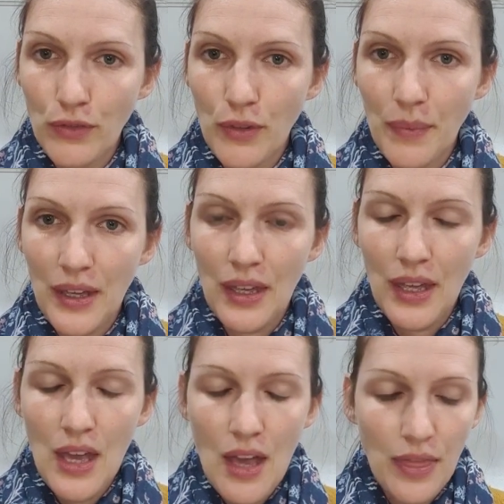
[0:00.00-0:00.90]
from the
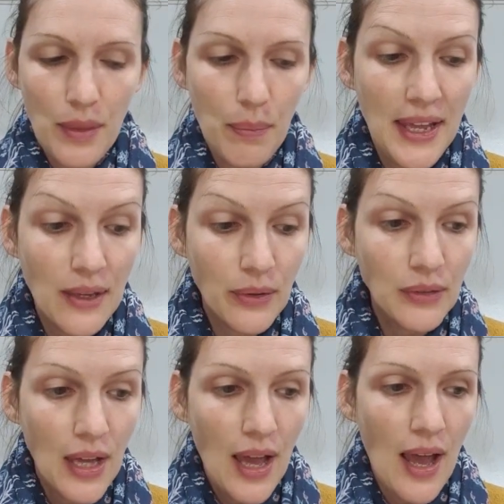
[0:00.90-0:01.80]
peel.
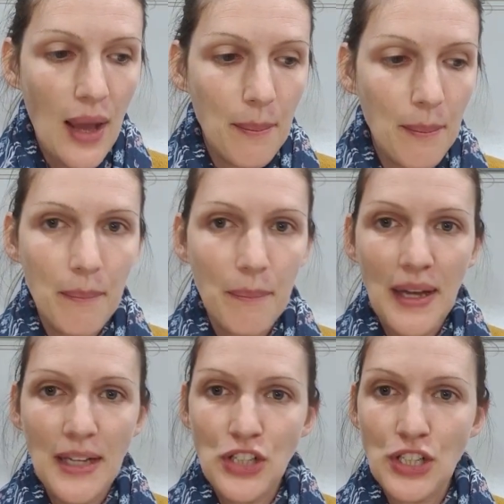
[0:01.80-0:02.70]

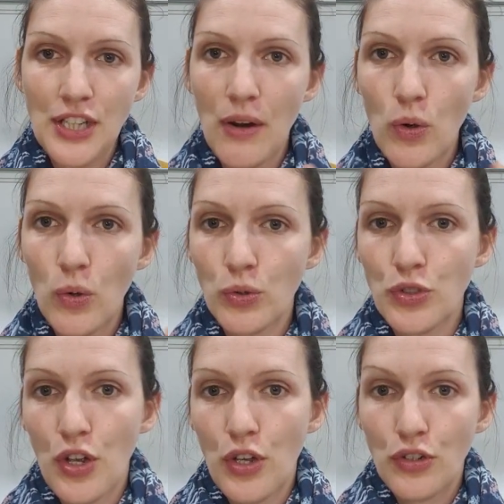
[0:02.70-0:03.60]
But doTERRA
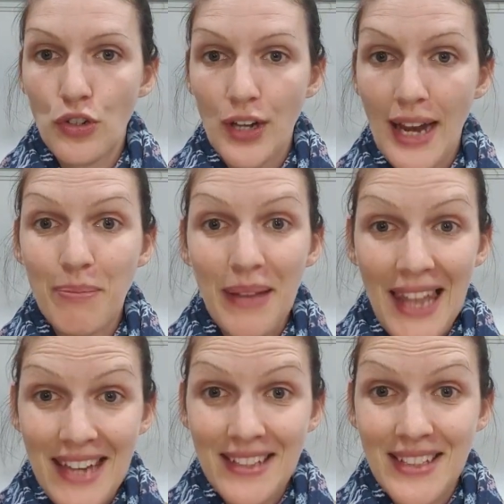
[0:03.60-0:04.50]
also create
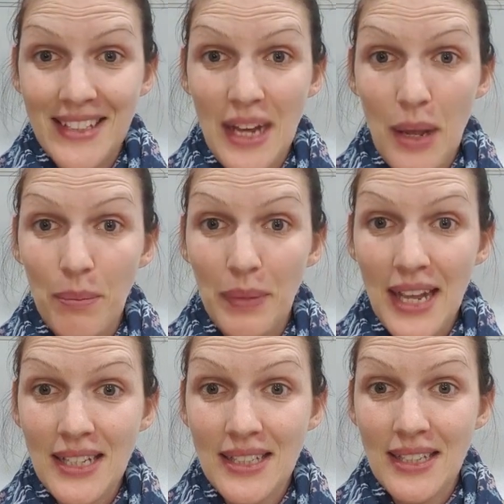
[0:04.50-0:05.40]
blends. Now
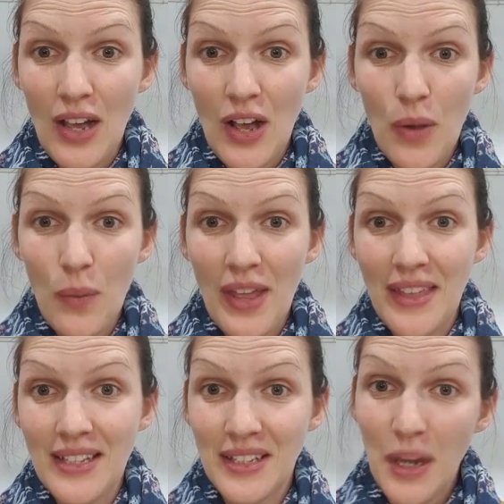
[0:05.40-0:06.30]
blends are where
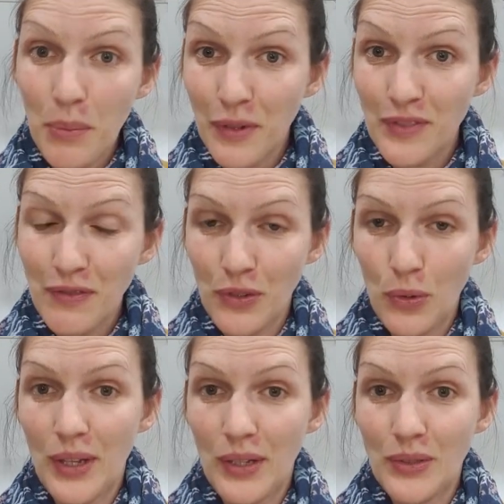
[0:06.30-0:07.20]
there's a number of different
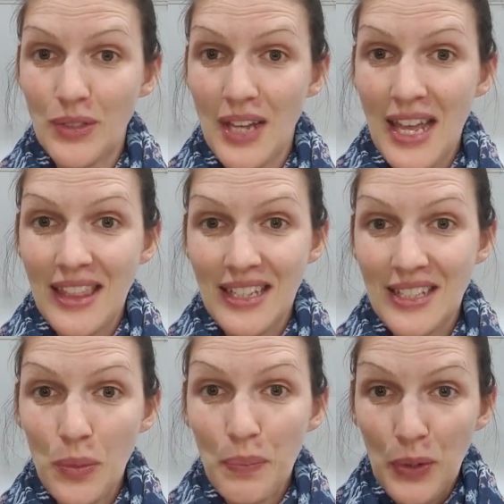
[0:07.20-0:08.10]
oils. They're
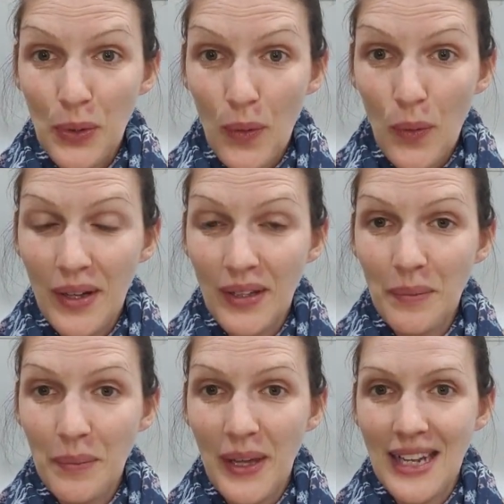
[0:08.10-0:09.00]
still pure oil,
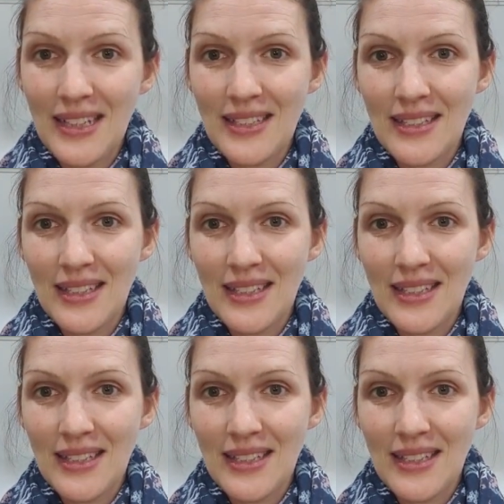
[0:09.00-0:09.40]
but it's